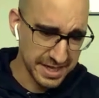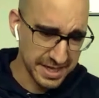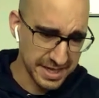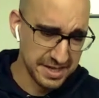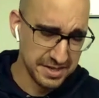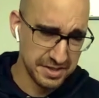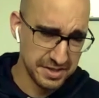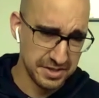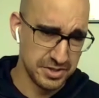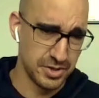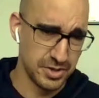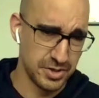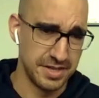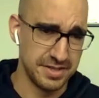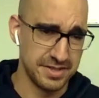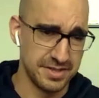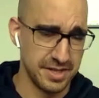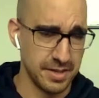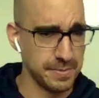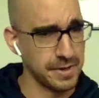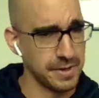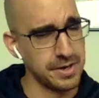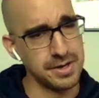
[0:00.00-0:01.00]
get into the
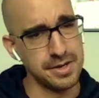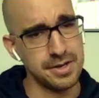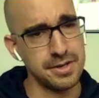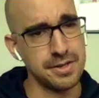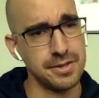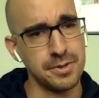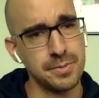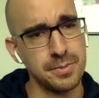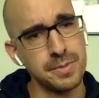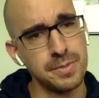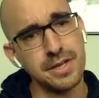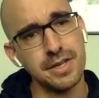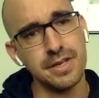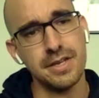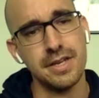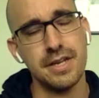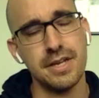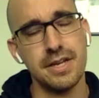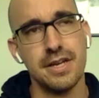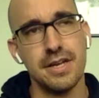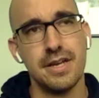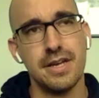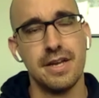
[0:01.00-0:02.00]
tricep area a little bit.
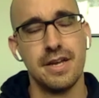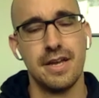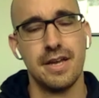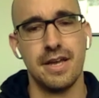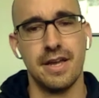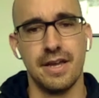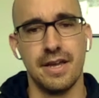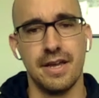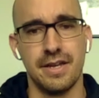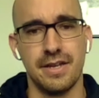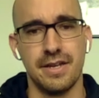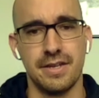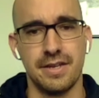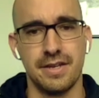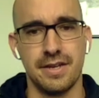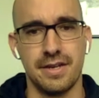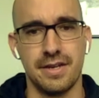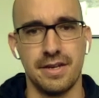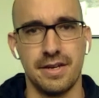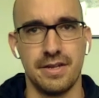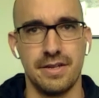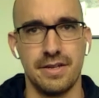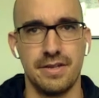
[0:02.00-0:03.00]
And,
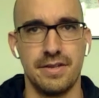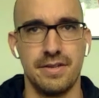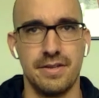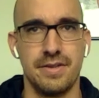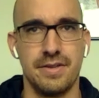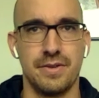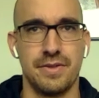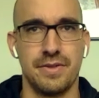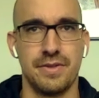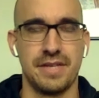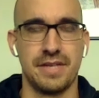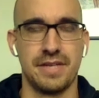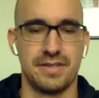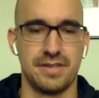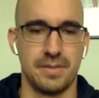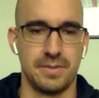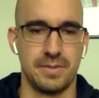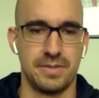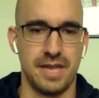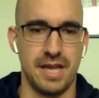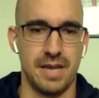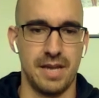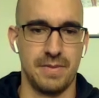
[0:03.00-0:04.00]
you know, that
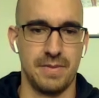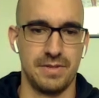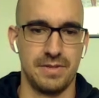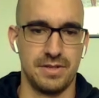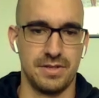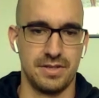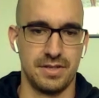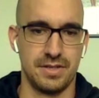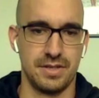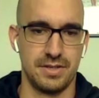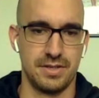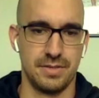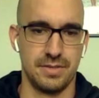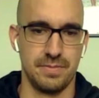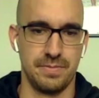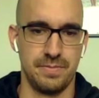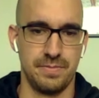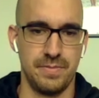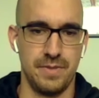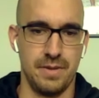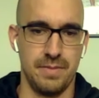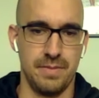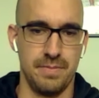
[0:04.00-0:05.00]
subscap is just such a
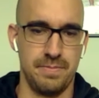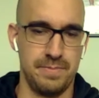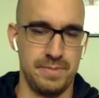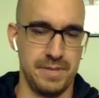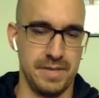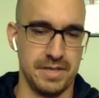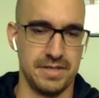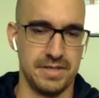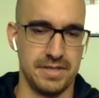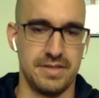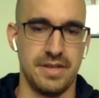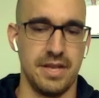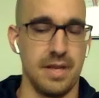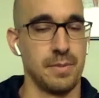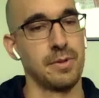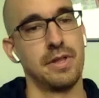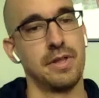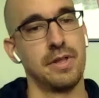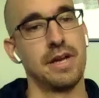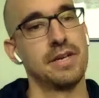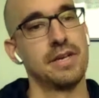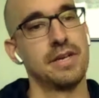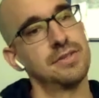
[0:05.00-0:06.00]
big
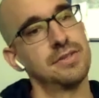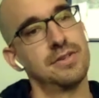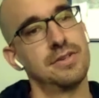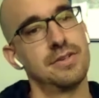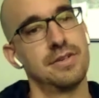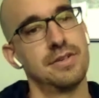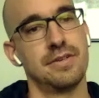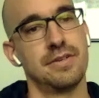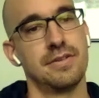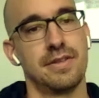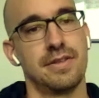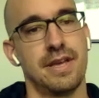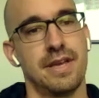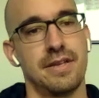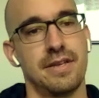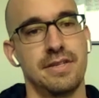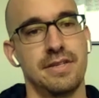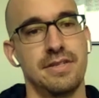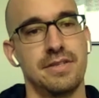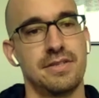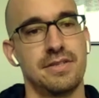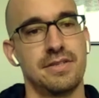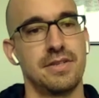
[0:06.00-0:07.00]
stabilizer and that
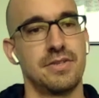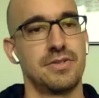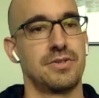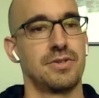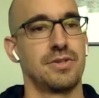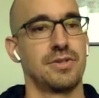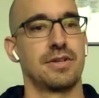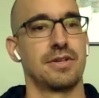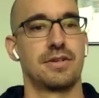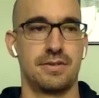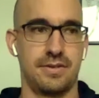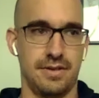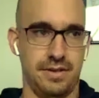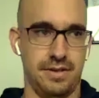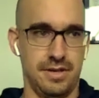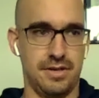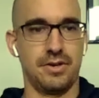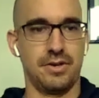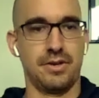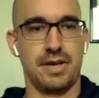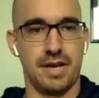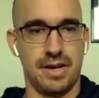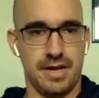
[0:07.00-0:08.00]
eccentric, you
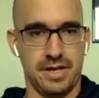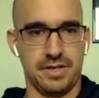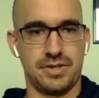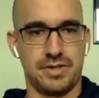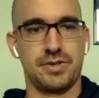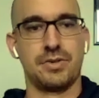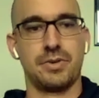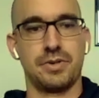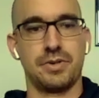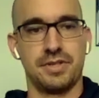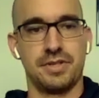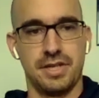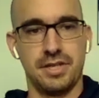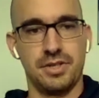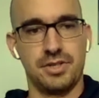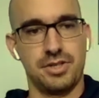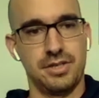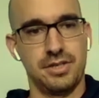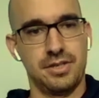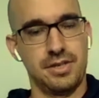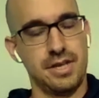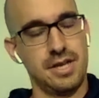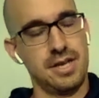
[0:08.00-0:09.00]
know, kind of external
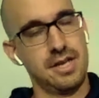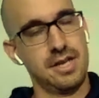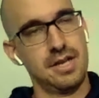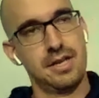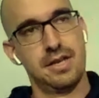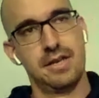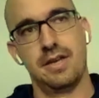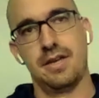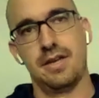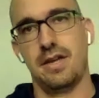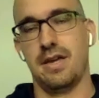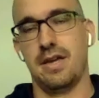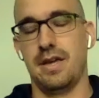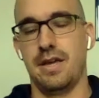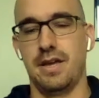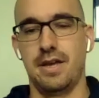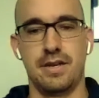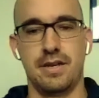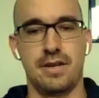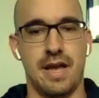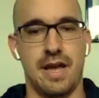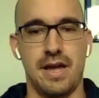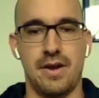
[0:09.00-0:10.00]
rotation.
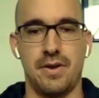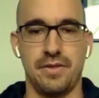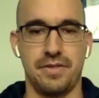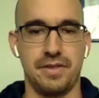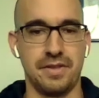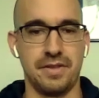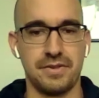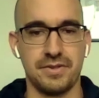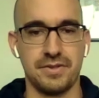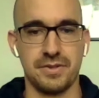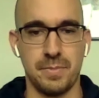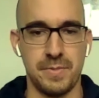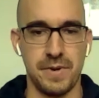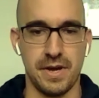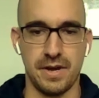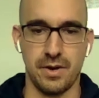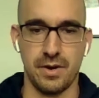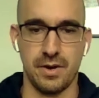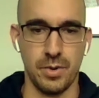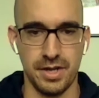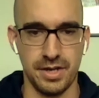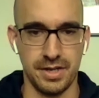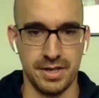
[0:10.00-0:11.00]
And I don't think there's a
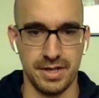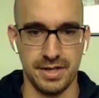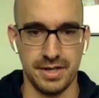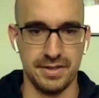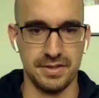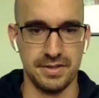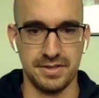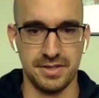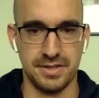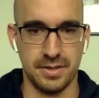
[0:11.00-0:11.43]
better way to get to the